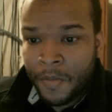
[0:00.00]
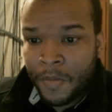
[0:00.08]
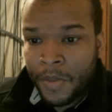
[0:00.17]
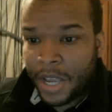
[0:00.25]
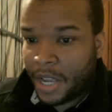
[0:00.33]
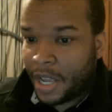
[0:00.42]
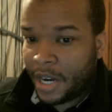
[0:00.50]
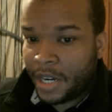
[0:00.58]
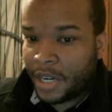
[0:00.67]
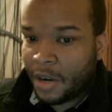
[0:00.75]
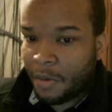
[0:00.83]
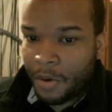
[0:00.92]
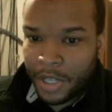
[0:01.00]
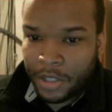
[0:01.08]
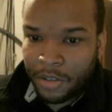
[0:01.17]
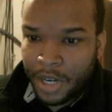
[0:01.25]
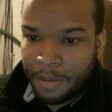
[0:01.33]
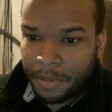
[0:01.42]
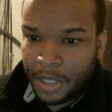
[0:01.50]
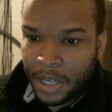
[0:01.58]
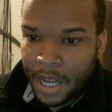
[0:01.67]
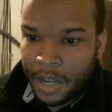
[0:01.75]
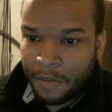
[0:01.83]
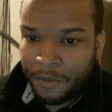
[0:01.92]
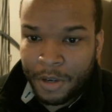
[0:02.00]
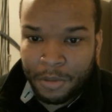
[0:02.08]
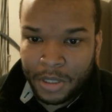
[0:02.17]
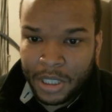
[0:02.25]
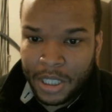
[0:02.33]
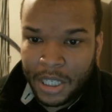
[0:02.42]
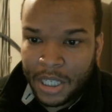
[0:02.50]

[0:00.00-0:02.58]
And you know, we're only 3. Frequency